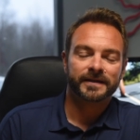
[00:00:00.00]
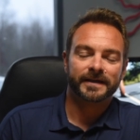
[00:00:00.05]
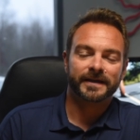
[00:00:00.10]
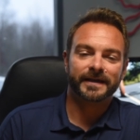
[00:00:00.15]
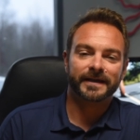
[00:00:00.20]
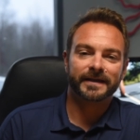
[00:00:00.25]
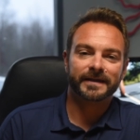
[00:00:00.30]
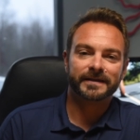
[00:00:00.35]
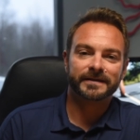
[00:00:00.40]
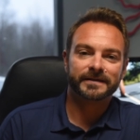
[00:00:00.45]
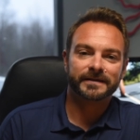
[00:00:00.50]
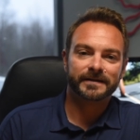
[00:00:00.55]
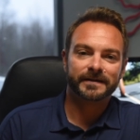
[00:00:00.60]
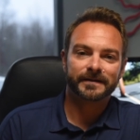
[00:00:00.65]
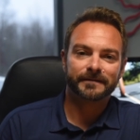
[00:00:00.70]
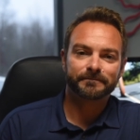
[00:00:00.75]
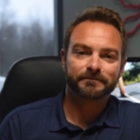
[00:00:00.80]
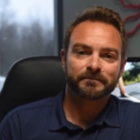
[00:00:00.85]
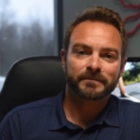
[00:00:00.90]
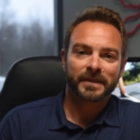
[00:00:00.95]
And
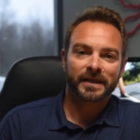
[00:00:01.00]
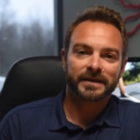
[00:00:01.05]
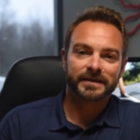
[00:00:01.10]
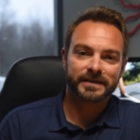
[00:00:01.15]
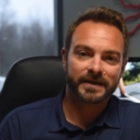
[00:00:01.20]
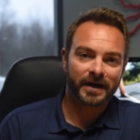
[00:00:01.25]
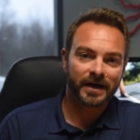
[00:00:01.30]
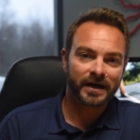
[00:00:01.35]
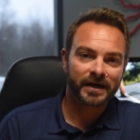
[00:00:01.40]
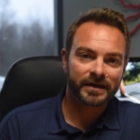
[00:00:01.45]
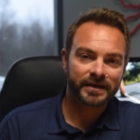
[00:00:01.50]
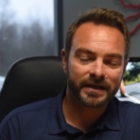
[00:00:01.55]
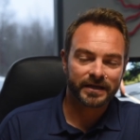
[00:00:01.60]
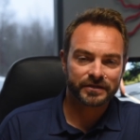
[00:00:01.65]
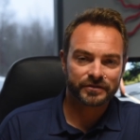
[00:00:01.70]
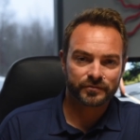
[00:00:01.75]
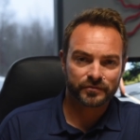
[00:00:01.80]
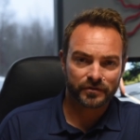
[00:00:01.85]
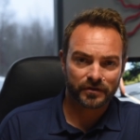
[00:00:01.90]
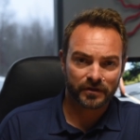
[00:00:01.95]
Jan,
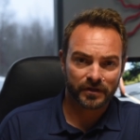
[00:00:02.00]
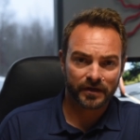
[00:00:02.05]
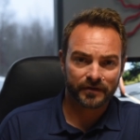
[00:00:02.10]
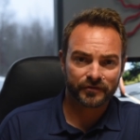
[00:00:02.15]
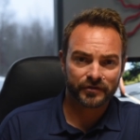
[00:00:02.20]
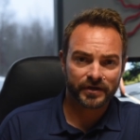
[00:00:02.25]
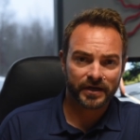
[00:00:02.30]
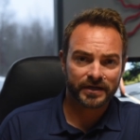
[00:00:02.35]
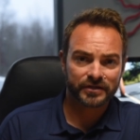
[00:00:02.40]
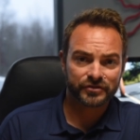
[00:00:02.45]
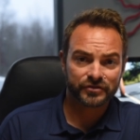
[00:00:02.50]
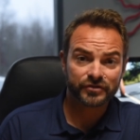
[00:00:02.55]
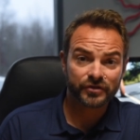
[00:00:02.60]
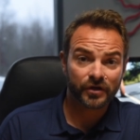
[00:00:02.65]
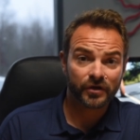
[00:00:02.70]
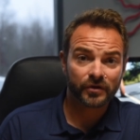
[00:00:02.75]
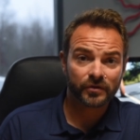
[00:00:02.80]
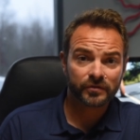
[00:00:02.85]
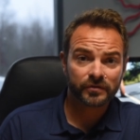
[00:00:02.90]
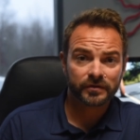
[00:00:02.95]
as a lot of you guys
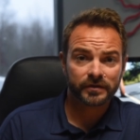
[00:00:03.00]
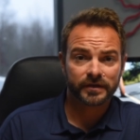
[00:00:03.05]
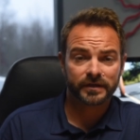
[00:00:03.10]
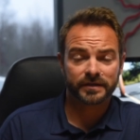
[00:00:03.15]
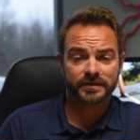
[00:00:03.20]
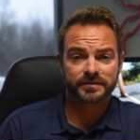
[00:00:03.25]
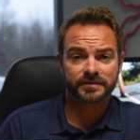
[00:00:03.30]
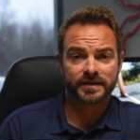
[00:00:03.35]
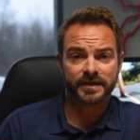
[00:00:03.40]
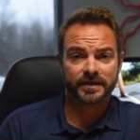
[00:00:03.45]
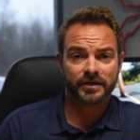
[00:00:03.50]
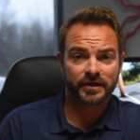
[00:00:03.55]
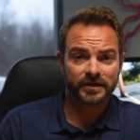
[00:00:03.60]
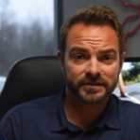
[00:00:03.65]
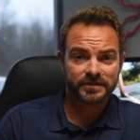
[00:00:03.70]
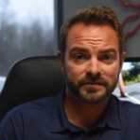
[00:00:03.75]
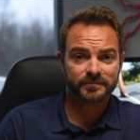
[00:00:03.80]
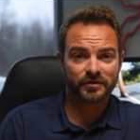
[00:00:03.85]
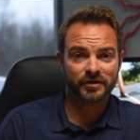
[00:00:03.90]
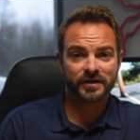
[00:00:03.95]
know, is a
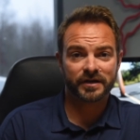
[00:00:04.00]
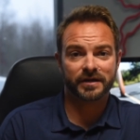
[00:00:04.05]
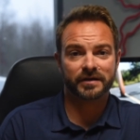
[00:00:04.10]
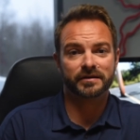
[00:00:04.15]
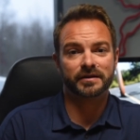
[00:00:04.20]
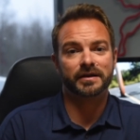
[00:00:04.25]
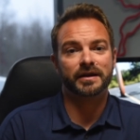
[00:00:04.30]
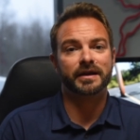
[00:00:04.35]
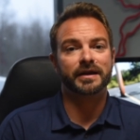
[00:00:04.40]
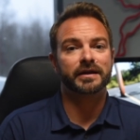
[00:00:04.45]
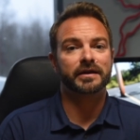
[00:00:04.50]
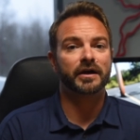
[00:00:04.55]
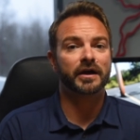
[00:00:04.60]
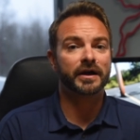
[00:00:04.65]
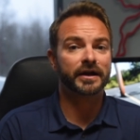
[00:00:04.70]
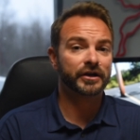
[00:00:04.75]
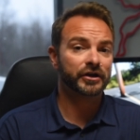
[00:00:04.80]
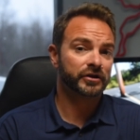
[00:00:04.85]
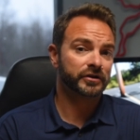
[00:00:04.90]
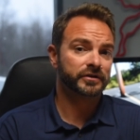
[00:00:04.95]
customer, and then I
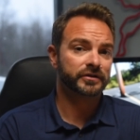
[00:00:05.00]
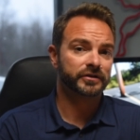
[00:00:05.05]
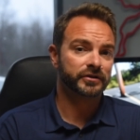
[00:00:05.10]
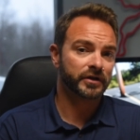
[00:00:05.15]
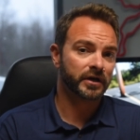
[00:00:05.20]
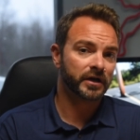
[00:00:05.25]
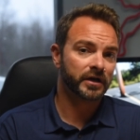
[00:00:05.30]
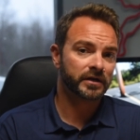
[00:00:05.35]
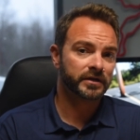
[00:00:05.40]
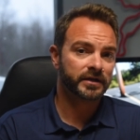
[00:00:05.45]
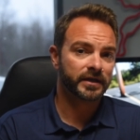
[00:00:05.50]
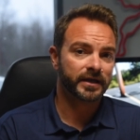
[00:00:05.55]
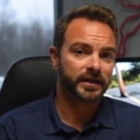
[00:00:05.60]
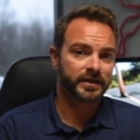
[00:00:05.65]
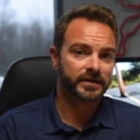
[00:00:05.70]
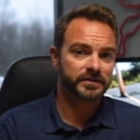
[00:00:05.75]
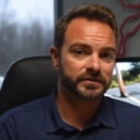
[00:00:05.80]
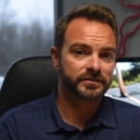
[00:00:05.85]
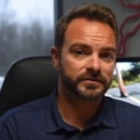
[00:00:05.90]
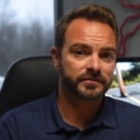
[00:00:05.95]
hired Jan
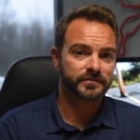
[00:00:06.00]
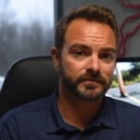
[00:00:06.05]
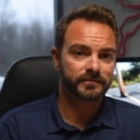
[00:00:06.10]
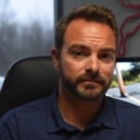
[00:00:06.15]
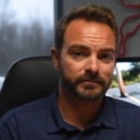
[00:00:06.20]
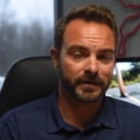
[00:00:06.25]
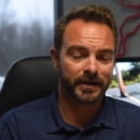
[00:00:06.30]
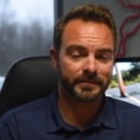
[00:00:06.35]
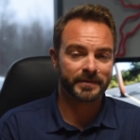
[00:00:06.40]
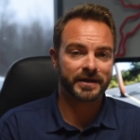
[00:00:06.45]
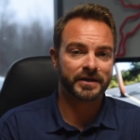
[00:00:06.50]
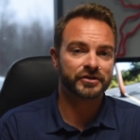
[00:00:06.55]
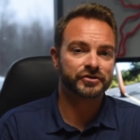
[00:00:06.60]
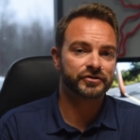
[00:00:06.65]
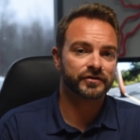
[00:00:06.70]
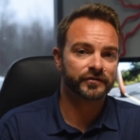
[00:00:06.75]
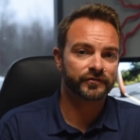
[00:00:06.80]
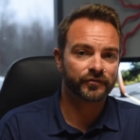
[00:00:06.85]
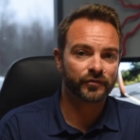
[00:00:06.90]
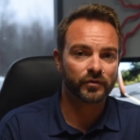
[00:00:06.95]
as my
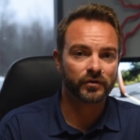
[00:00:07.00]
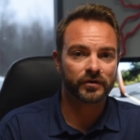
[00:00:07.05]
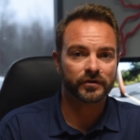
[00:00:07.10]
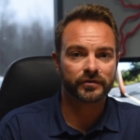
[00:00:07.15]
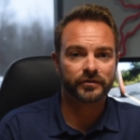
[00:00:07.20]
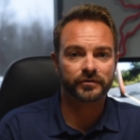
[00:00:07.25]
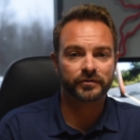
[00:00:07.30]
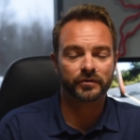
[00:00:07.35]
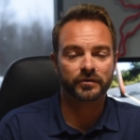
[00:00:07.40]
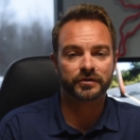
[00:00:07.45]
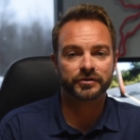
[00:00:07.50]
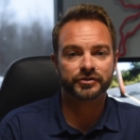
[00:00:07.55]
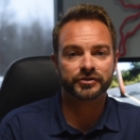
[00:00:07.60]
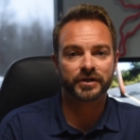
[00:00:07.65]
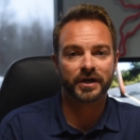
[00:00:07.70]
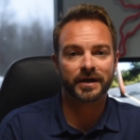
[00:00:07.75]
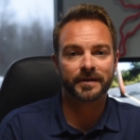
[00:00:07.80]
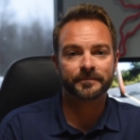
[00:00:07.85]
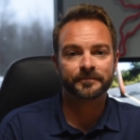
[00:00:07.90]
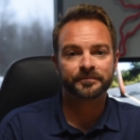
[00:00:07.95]
manager for the North
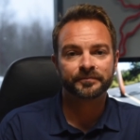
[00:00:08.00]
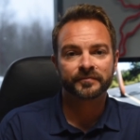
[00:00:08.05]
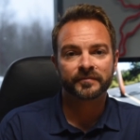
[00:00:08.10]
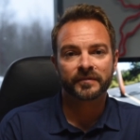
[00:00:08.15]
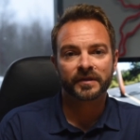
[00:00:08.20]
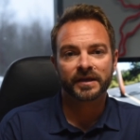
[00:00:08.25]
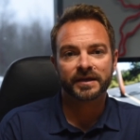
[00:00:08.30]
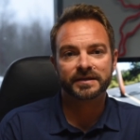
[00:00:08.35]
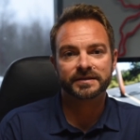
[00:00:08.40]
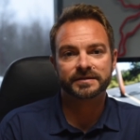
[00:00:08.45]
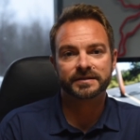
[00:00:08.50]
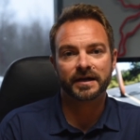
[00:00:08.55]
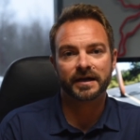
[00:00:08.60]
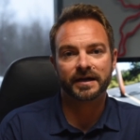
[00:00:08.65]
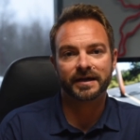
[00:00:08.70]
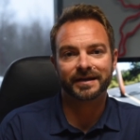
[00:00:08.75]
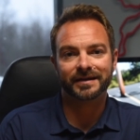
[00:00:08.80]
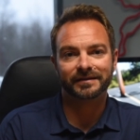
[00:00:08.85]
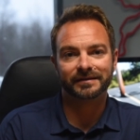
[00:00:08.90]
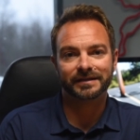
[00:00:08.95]
Shop. He's
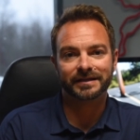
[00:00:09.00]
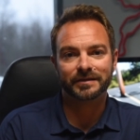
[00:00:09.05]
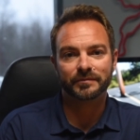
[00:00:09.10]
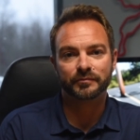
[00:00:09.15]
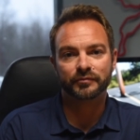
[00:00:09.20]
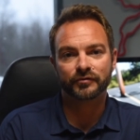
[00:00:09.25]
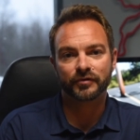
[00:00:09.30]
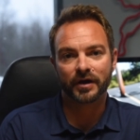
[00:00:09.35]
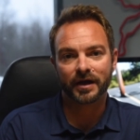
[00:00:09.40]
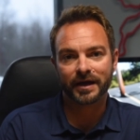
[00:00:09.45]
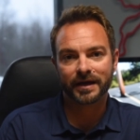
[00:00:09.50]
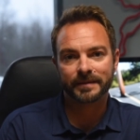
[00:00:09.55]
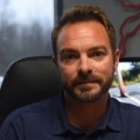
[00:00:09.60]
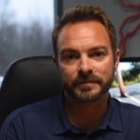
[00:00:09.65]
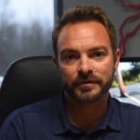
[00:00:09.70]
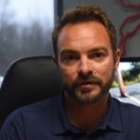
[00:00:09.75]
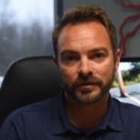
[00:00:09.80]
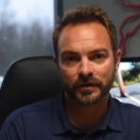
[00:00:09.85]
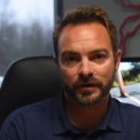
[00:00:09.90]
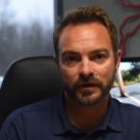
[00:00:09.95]
got an Elite
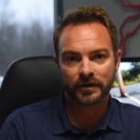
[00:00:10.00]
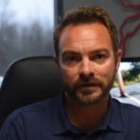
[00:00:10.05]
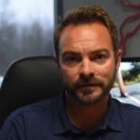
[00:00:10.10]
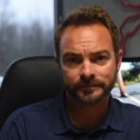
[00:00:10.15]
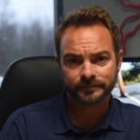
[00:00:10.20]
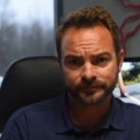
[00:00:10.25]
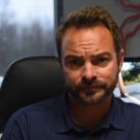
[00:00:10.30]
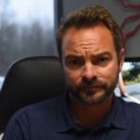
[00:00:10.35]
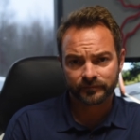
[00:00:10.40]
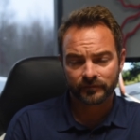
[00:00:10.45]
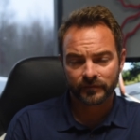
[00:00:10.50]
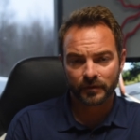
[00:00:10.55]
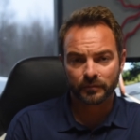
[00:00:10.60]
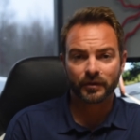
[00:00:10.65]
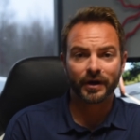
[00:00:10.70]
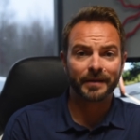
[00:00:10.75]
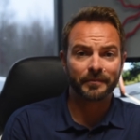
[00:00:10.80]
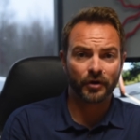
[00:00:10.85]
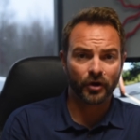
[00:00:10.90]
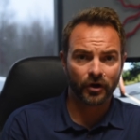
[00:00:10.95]
Prime car,
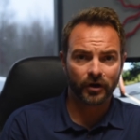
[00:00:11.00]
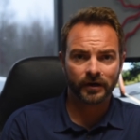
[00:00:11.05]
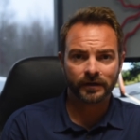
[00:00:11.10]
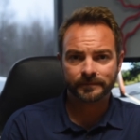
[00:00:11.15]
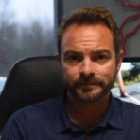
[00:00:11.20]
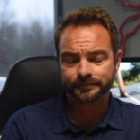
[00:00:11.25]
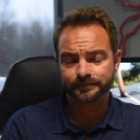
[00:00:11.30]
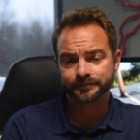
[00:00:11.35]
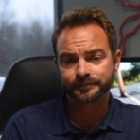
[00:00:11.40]
Prime R.